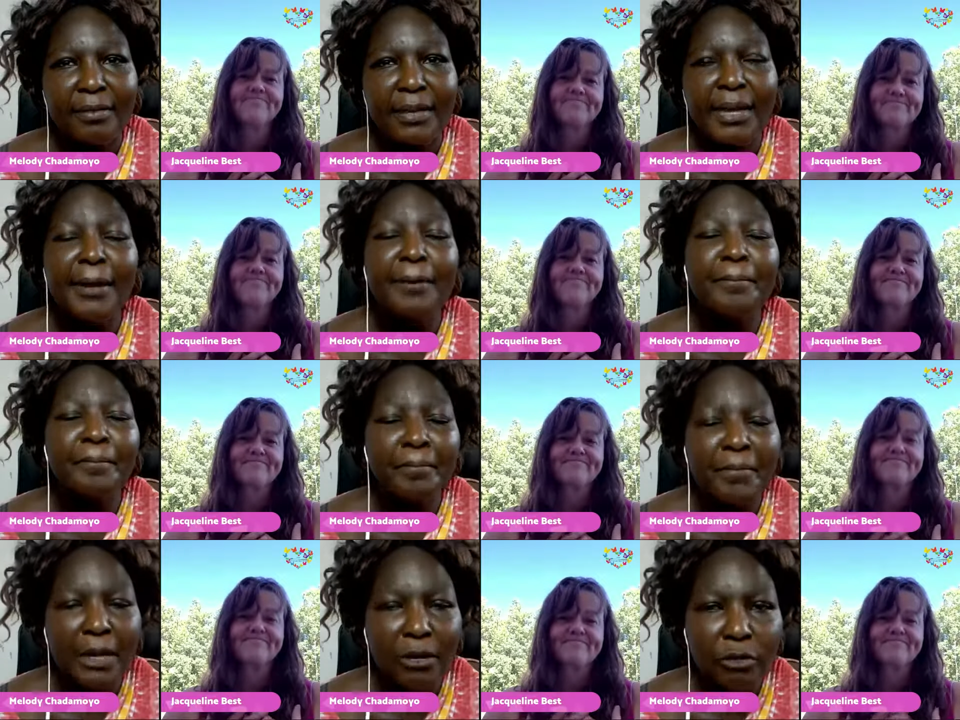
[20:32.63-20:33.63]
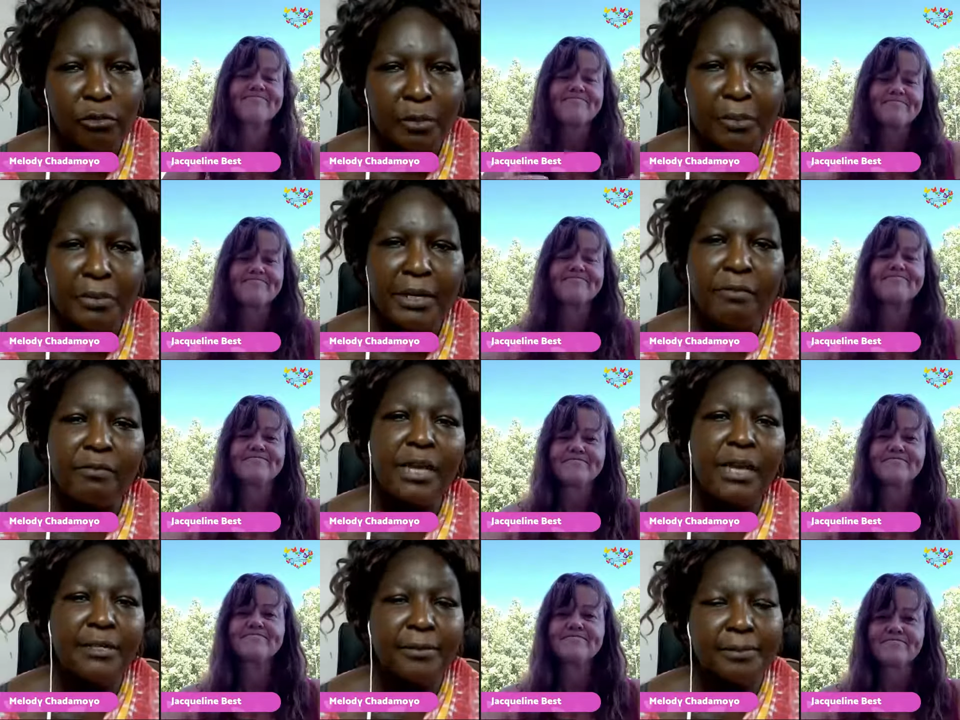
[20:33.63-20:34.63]
Speaker 1: Yeah, a lot of people have
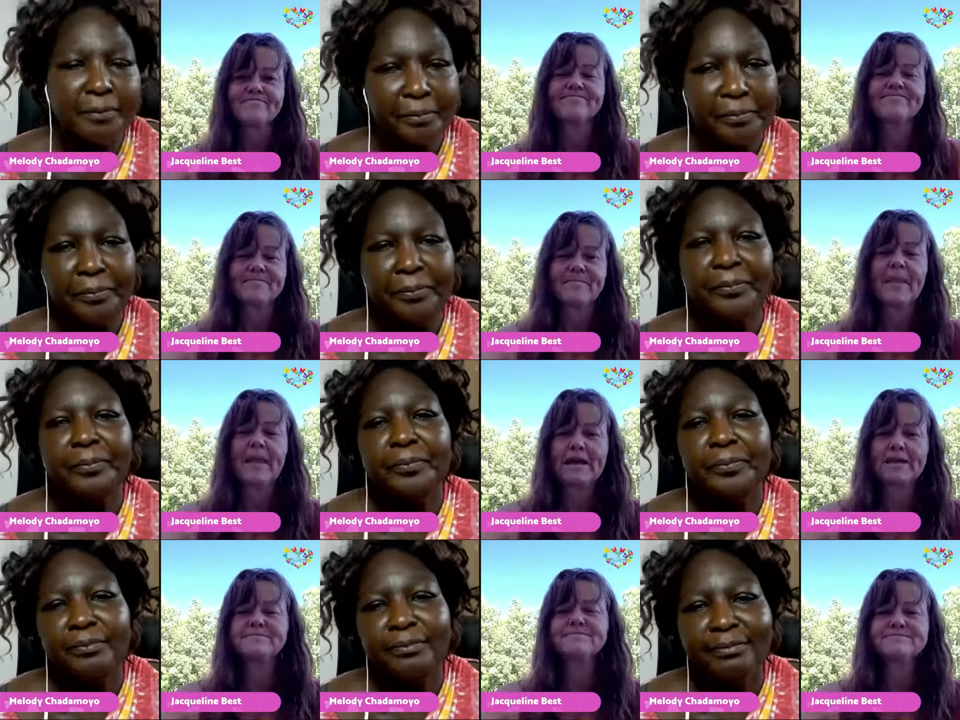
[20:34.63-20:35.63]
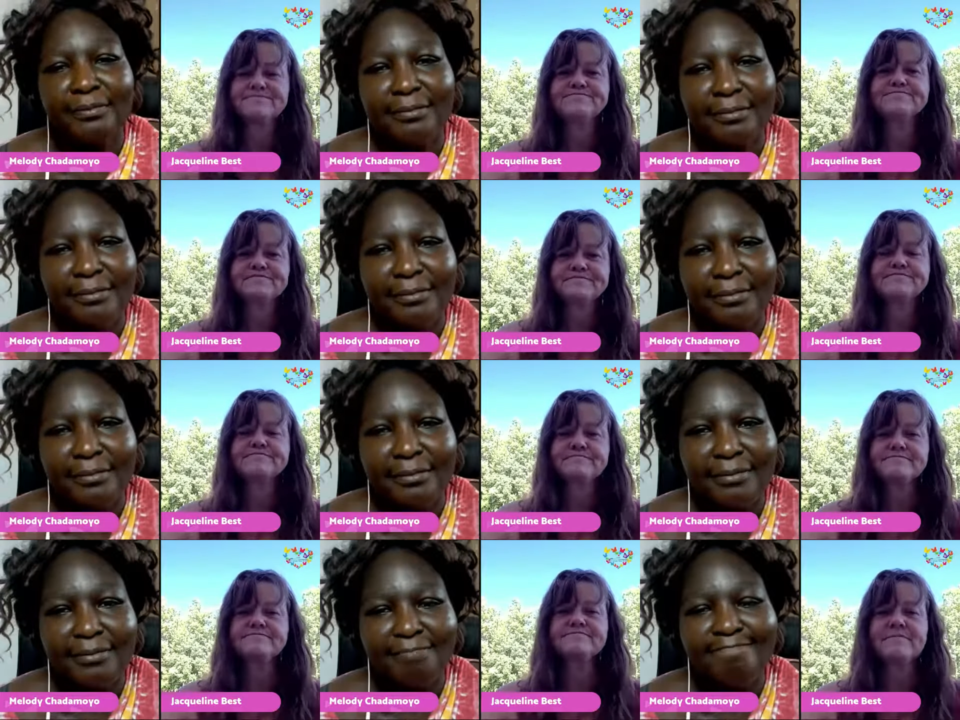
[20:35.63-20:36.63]
that. Yeah.
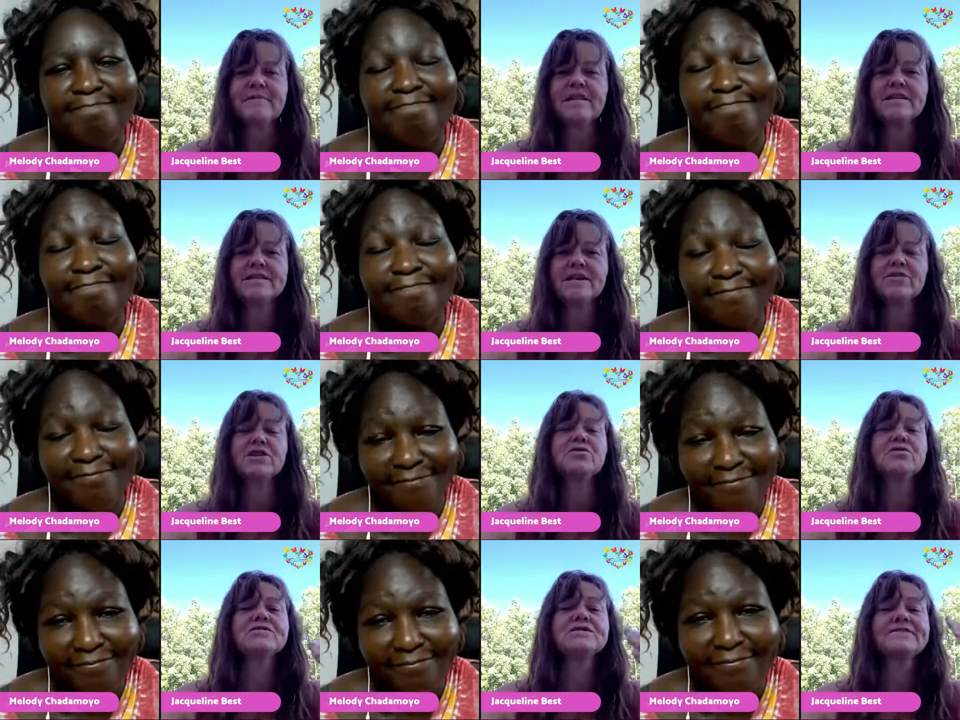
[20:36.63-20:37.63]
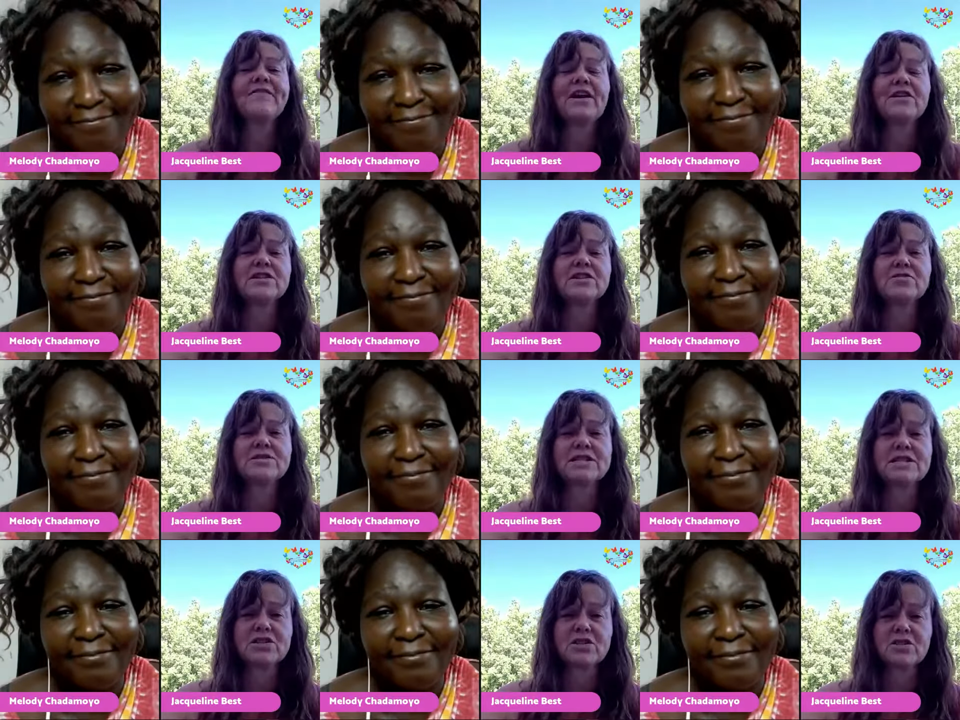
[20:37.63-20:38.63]
Mm.
Speaker 2: So you felt you
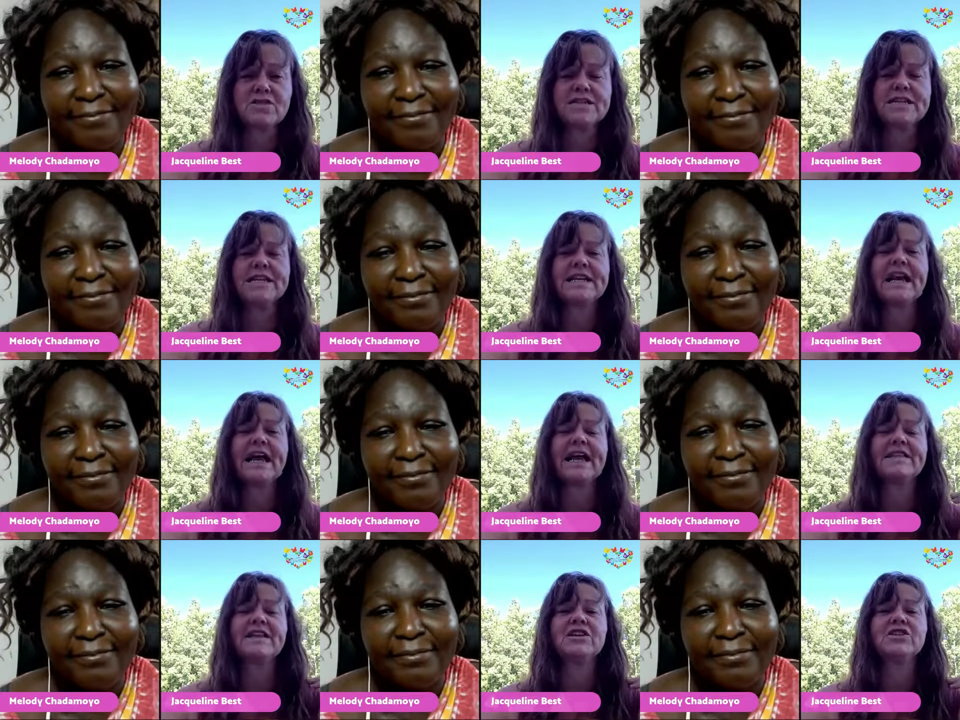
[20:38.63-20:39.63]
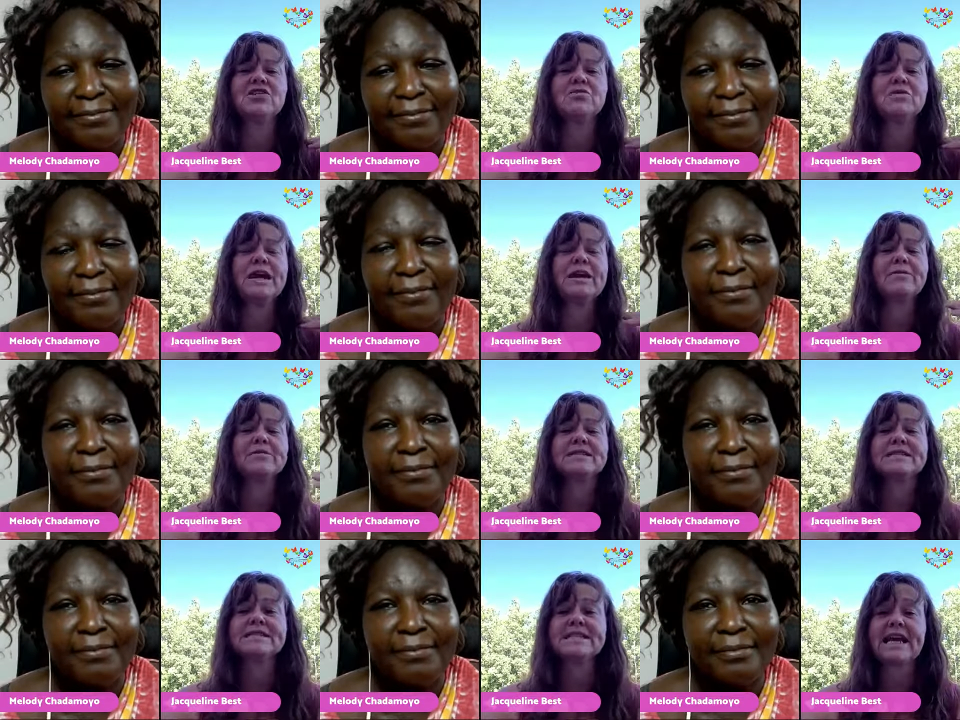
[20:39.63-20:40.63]
deserved it and then you were able to
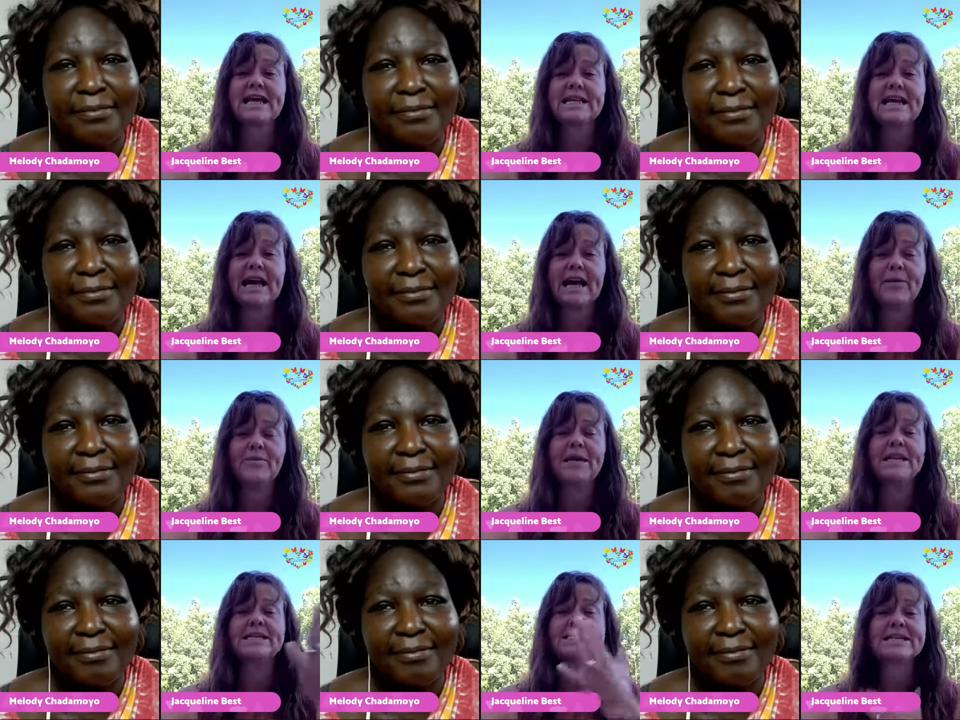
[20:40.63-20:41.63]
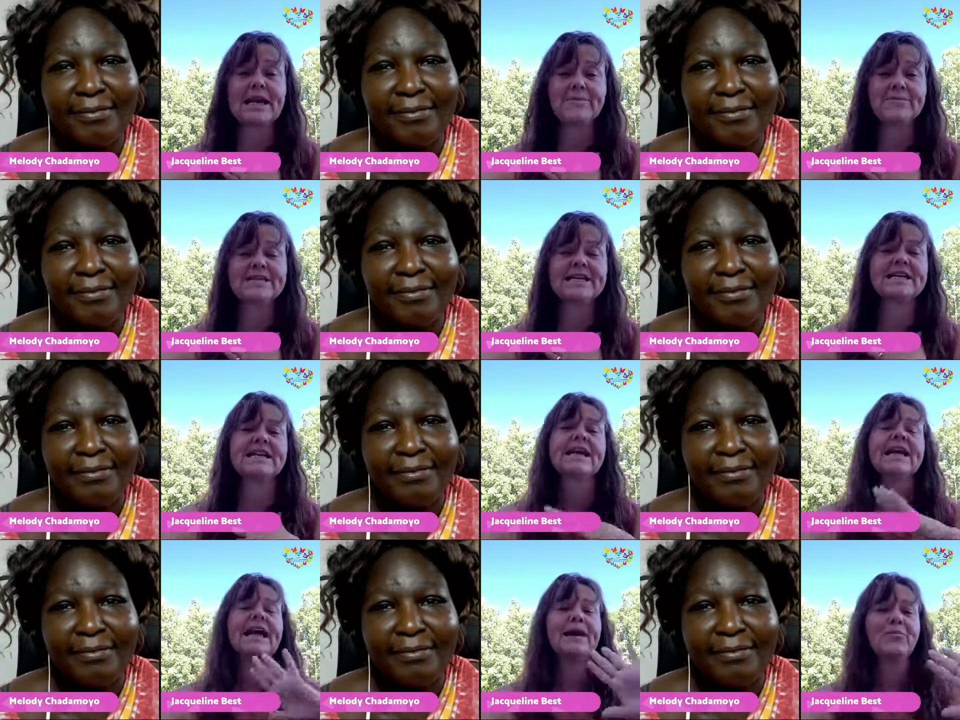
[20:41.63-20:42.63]
stand up and accept it
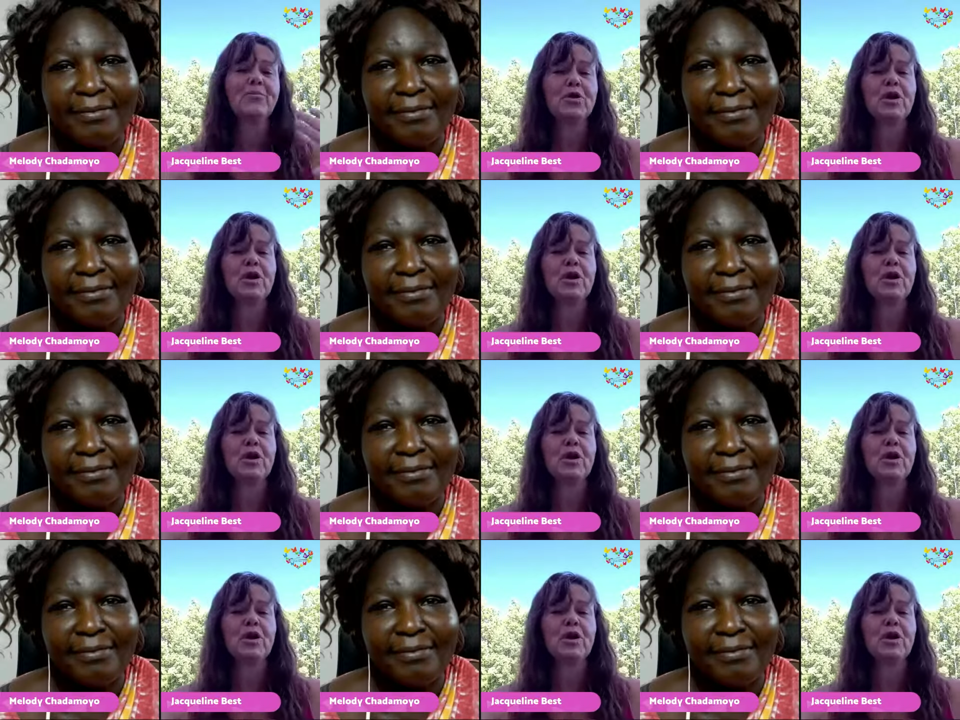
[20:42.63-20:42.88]
and put